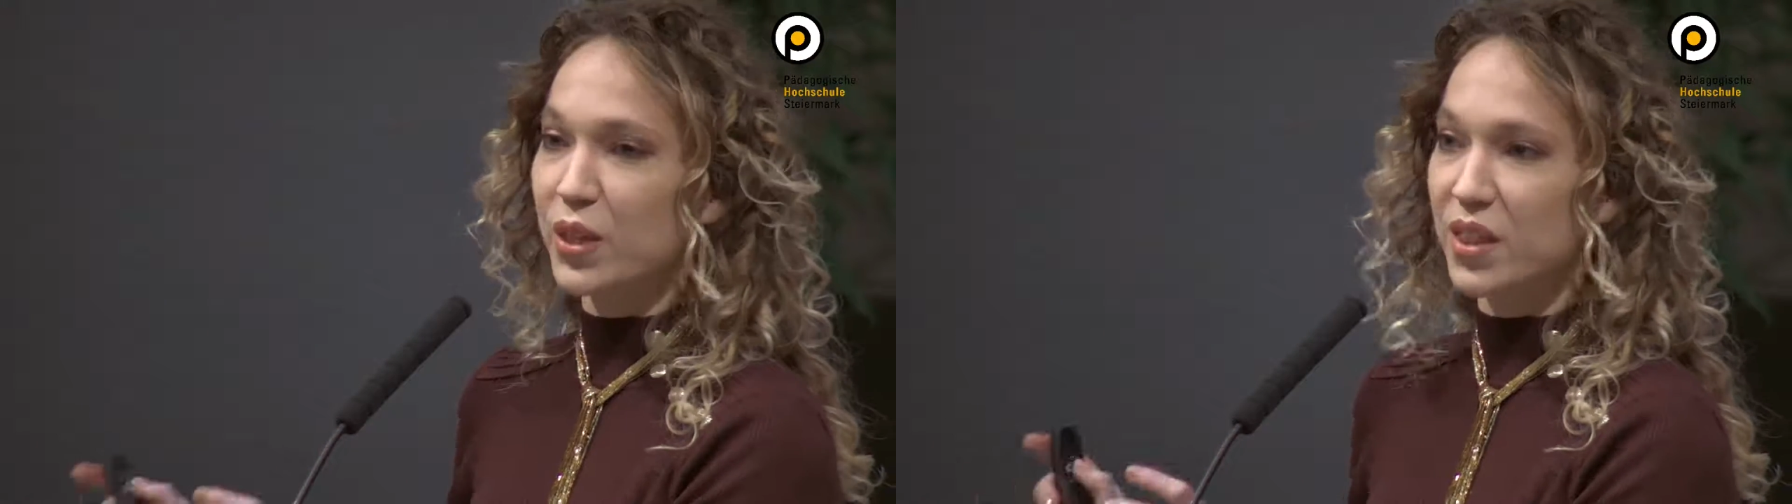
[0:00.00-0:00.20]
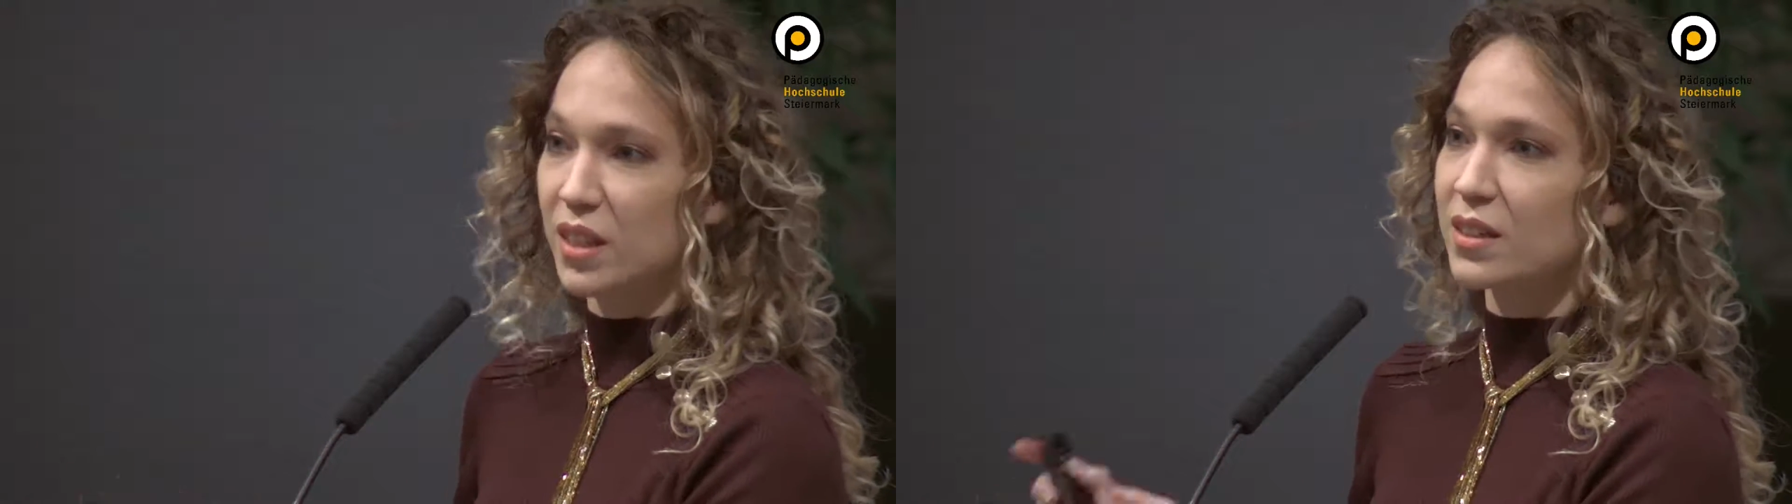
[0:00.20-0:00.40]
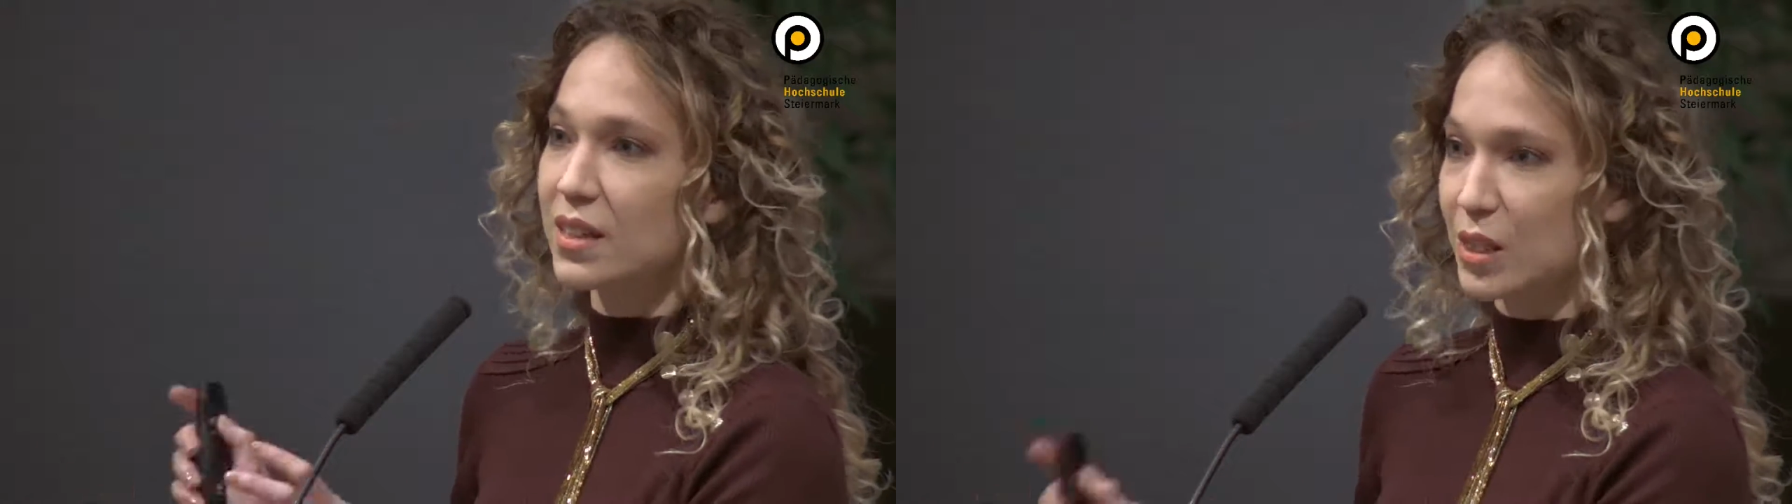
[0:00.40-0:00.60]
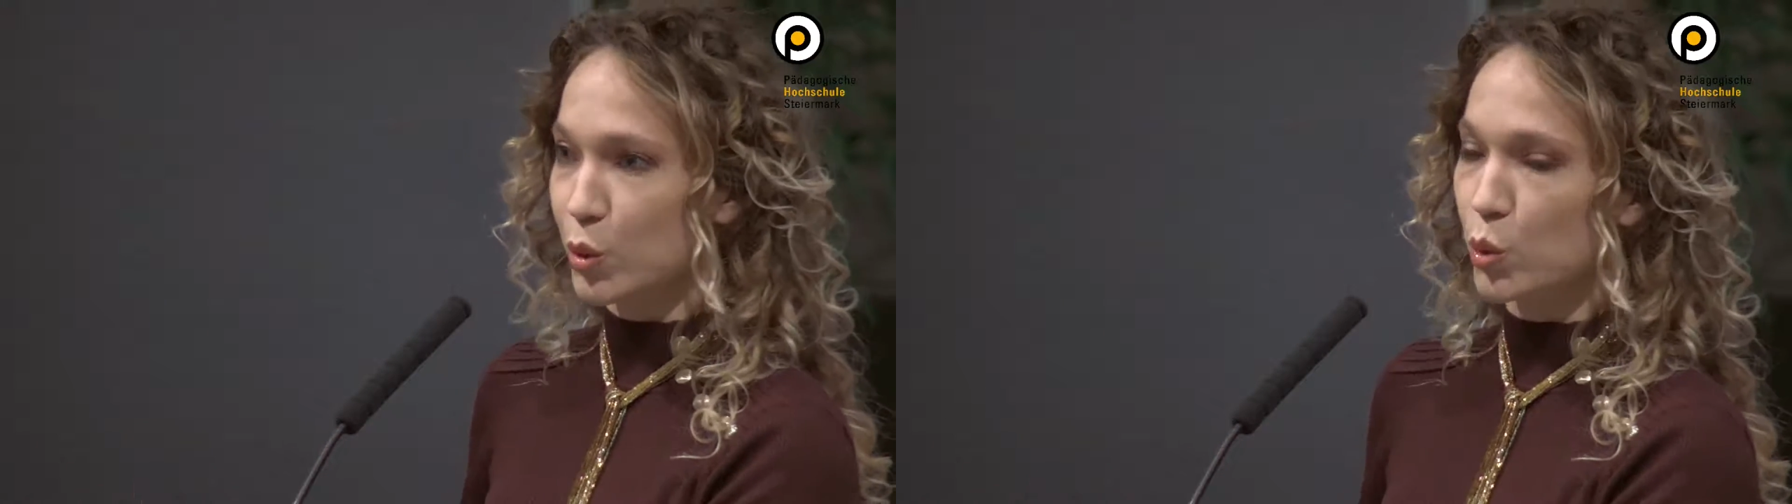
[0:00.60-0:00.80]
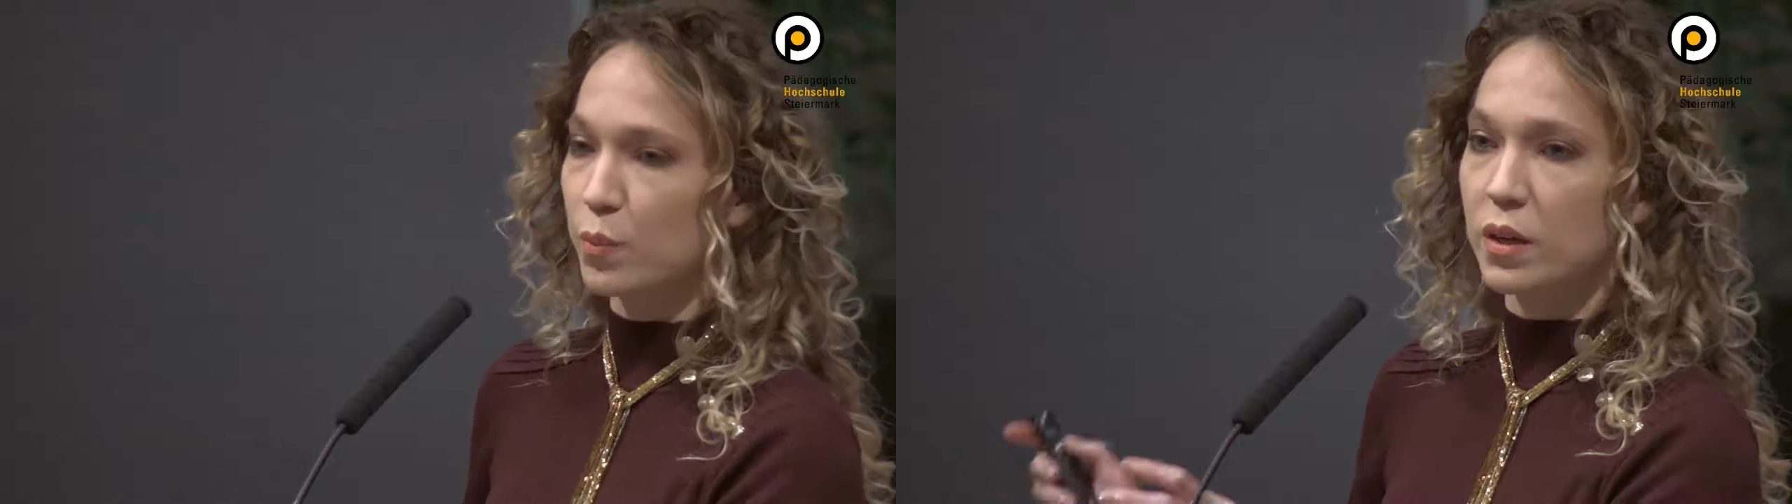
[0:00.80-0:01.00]
we think is
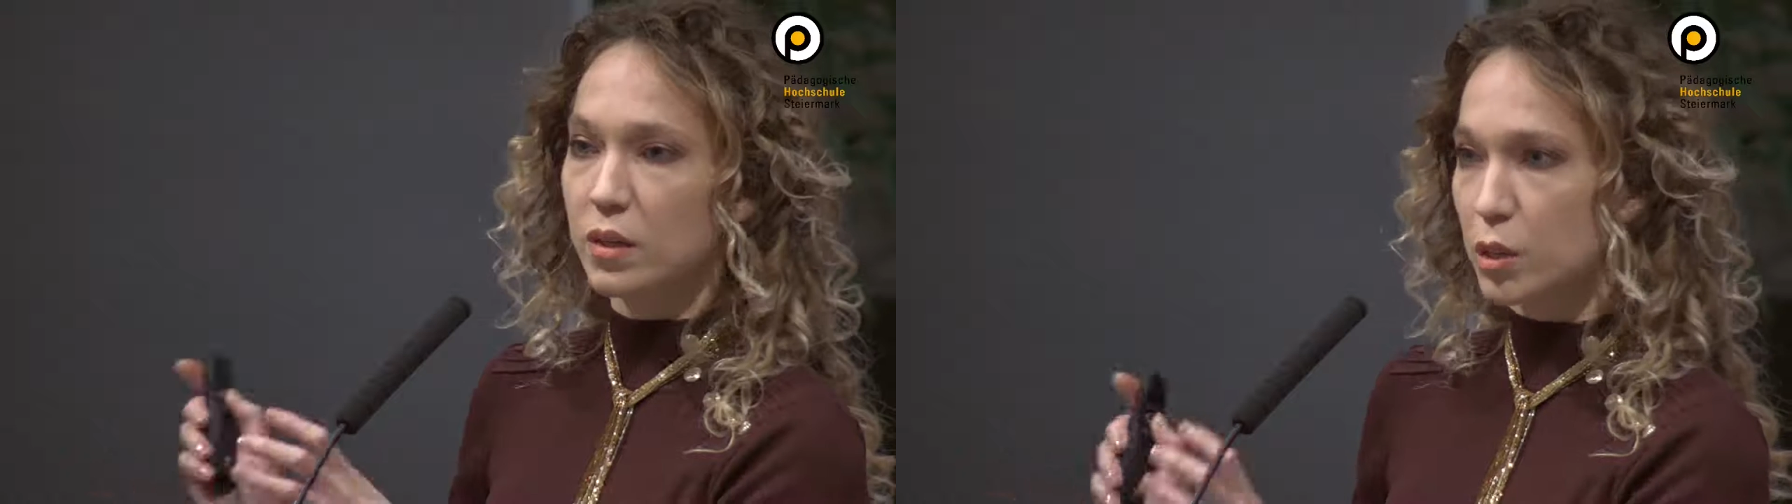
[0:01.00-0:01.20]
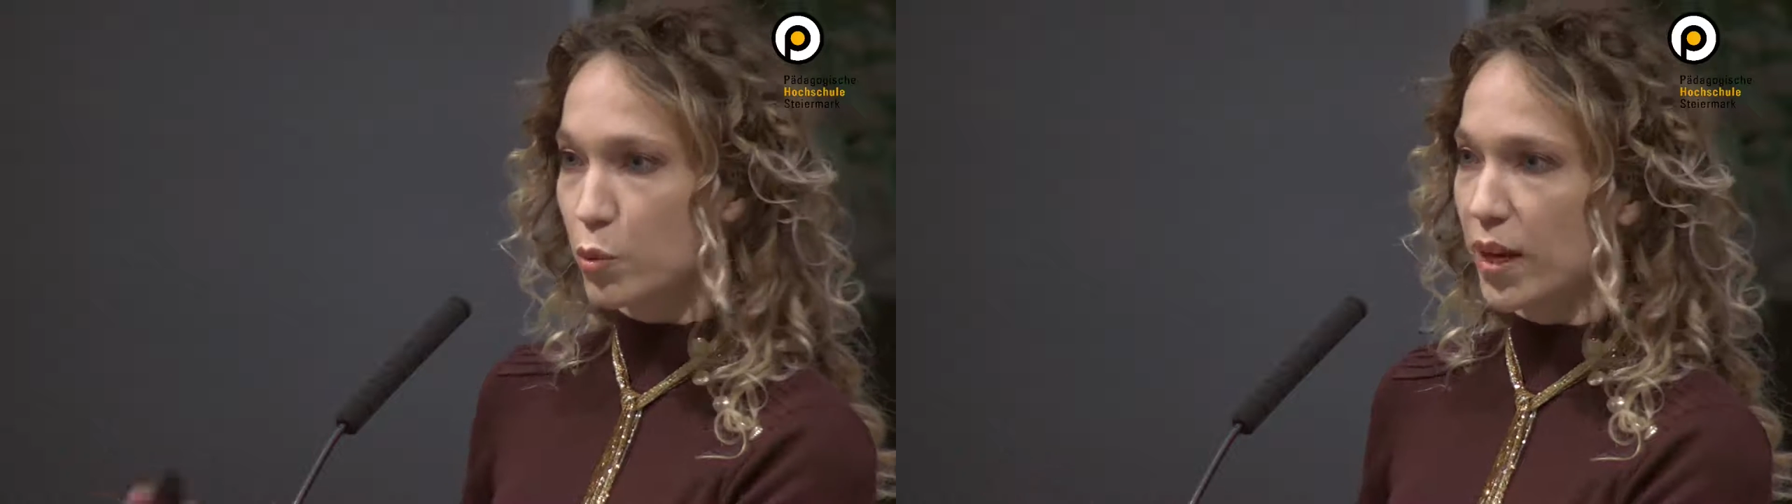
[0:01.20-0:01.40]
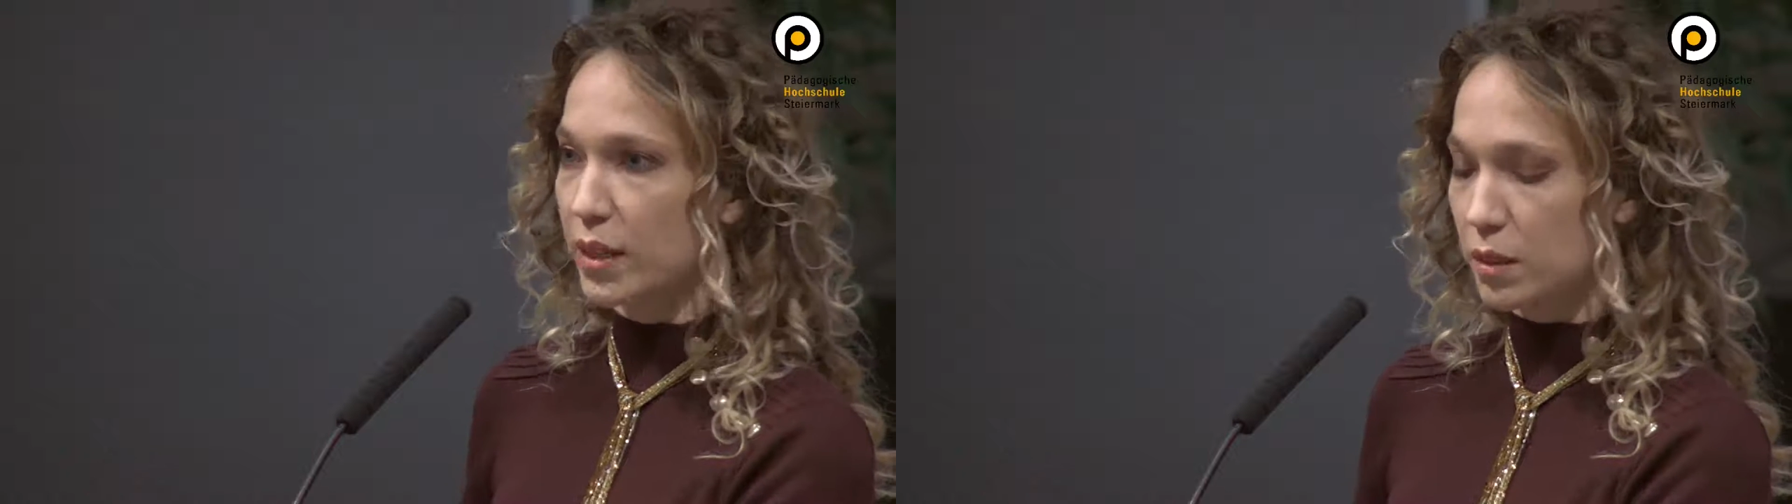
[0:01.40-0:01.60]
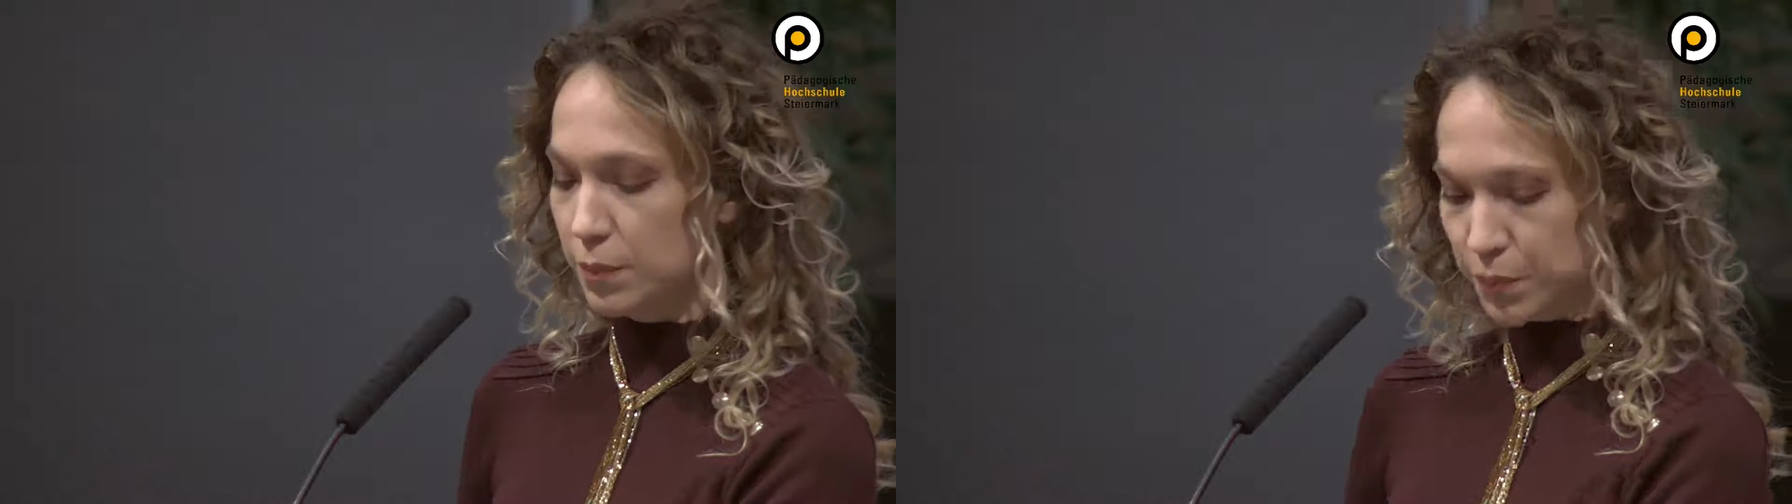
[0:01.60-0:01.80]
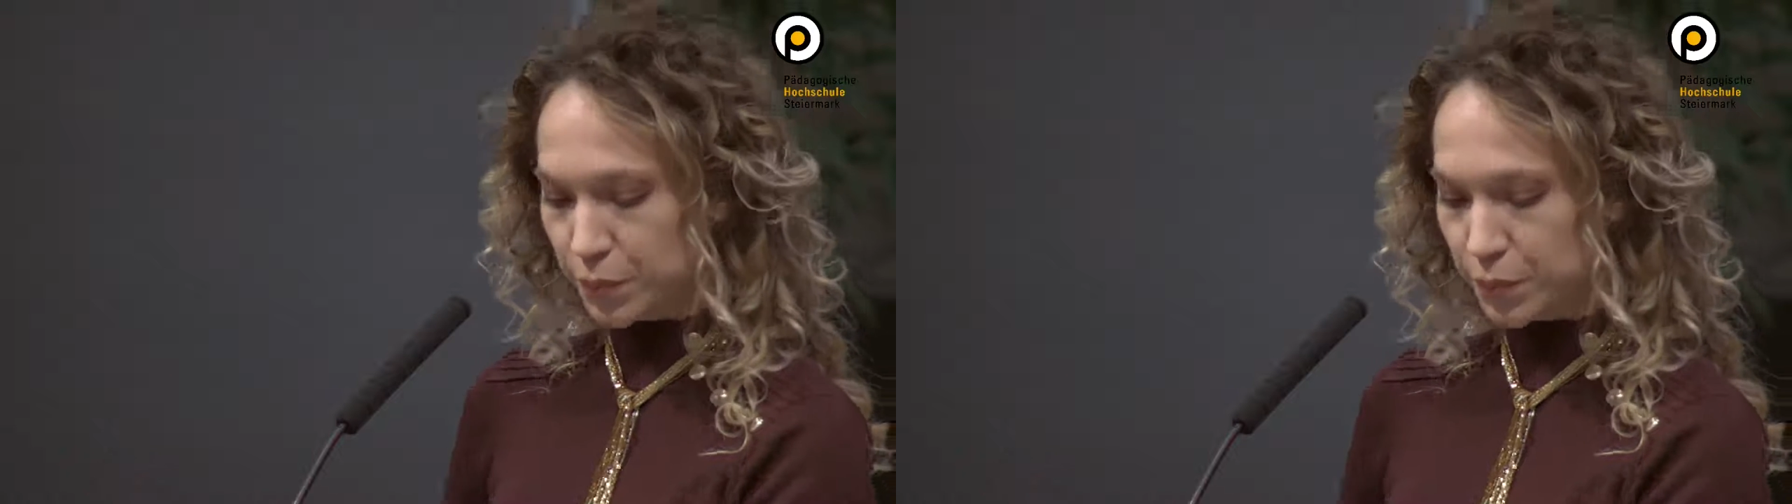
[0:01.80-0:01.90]
normal, is right.